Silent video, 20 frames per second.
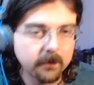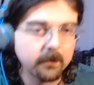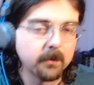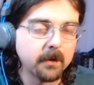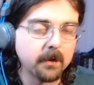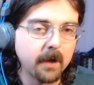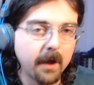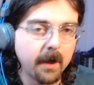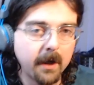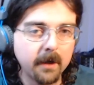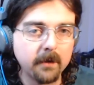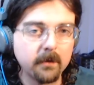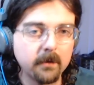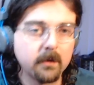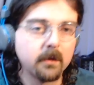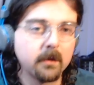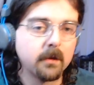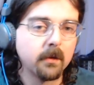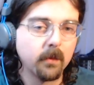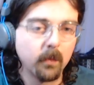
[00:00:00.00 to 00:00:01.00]
So you got
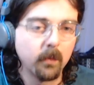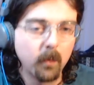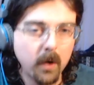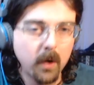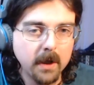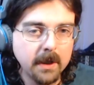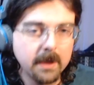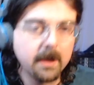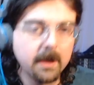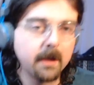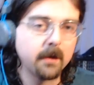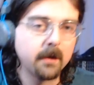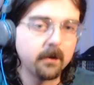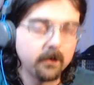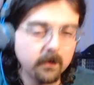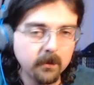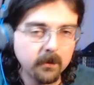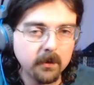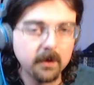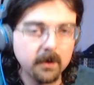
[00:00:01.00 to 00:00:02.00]
1E and a
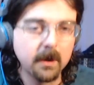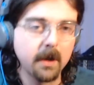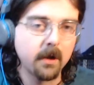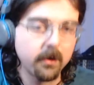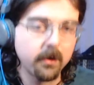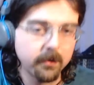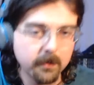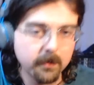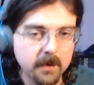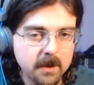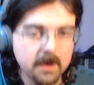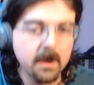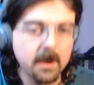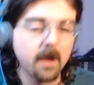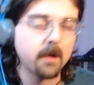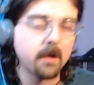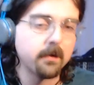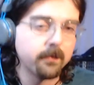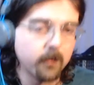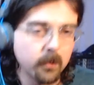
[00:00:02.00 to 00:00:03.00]
2E and a
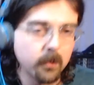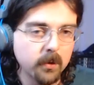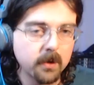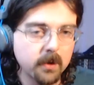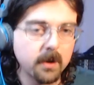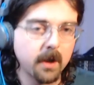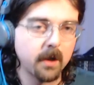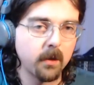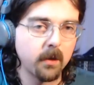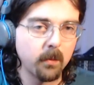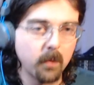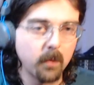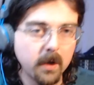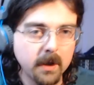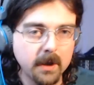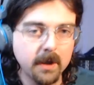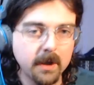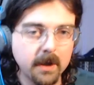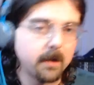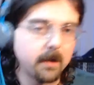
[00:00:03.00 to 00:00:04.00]
3E and a 4E and a
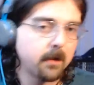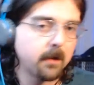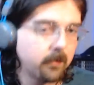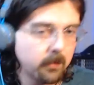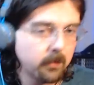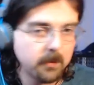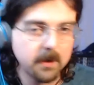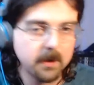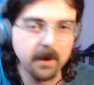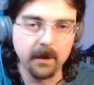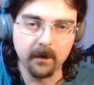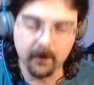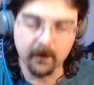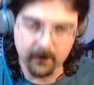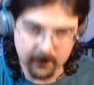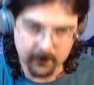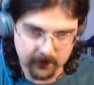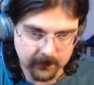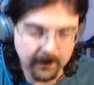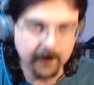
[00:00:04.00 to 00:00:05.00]
1E and a 2E and
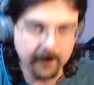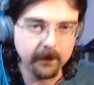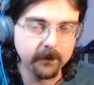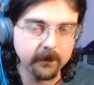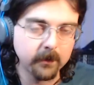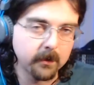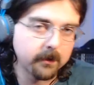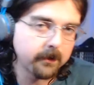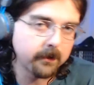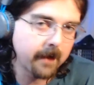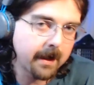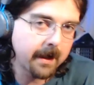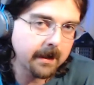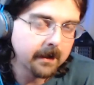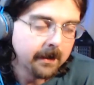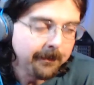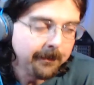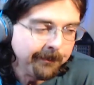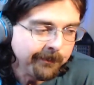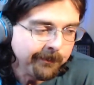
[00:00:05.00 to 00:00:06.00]
yeah. So it's
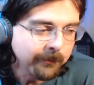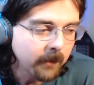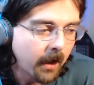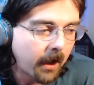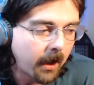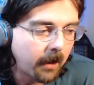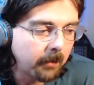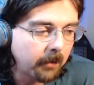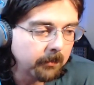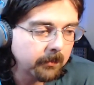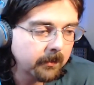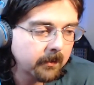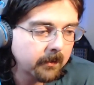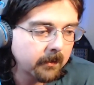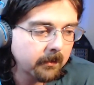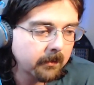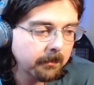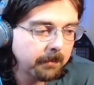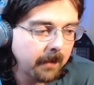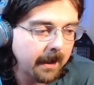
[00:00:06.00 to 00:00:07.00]
like
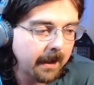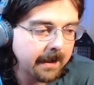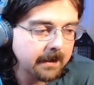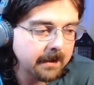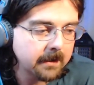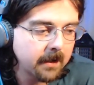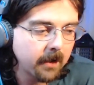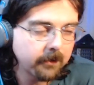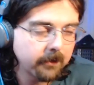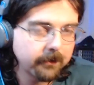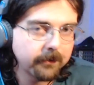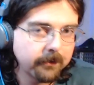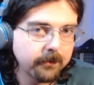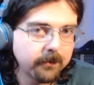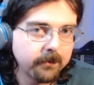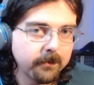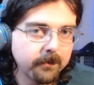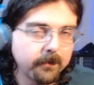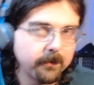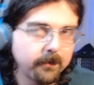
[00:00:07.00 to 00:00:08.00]
playing enough
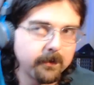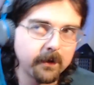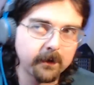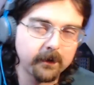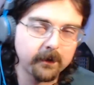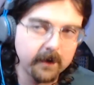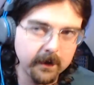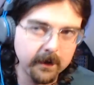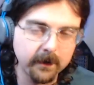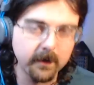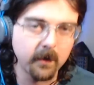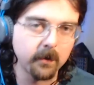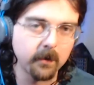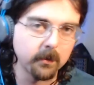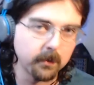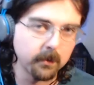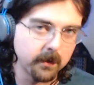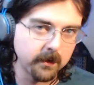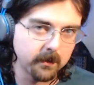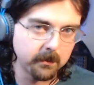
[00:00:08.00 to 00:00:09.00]
16th
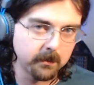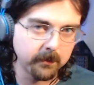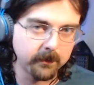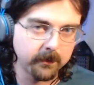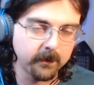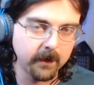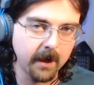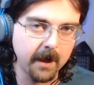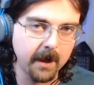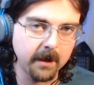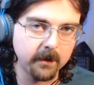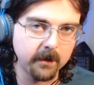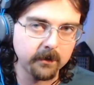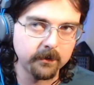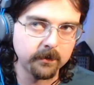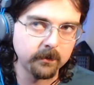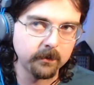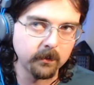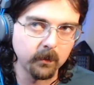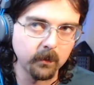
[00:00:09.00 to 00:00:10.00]
note rhythms to kind
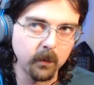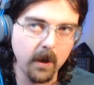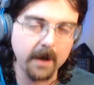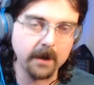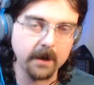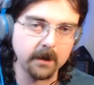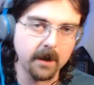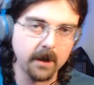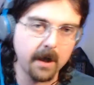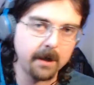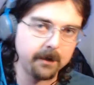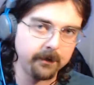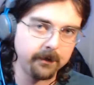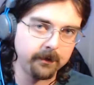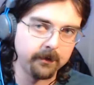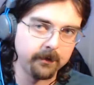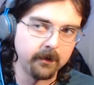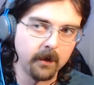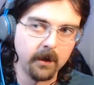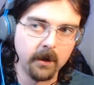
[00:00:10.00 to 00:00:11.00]
of
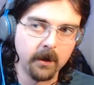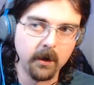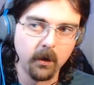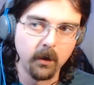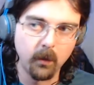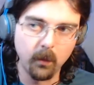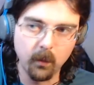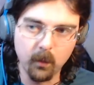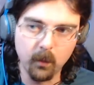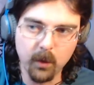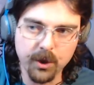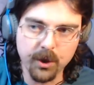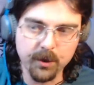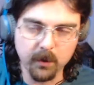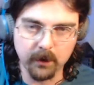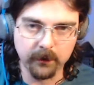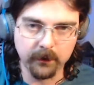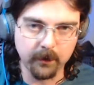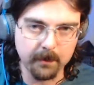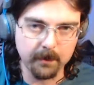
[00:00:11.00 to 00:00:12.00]
recognize
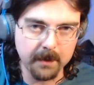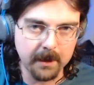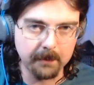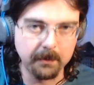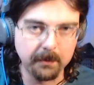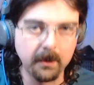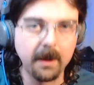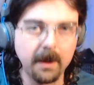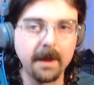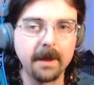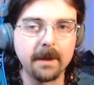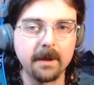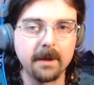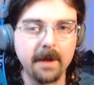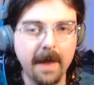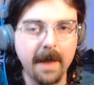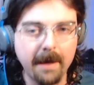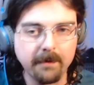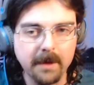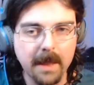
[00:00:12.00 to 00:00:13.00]
which ones are being played
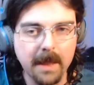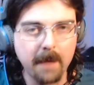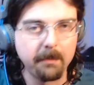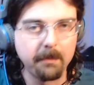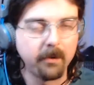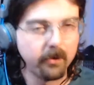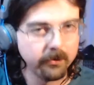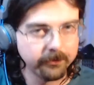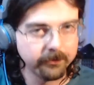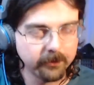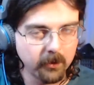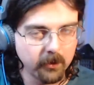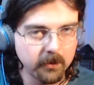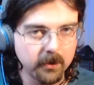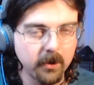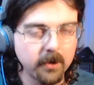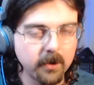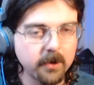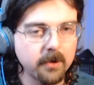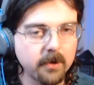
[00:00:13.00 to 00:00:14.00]
and having that pulse
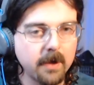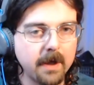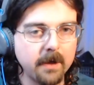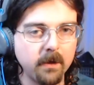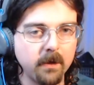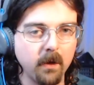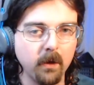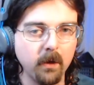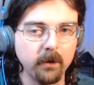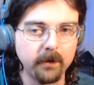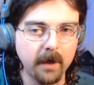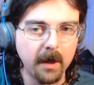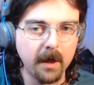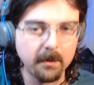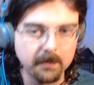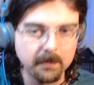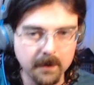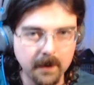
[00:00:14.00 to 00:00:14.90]
going on in your head the whole time.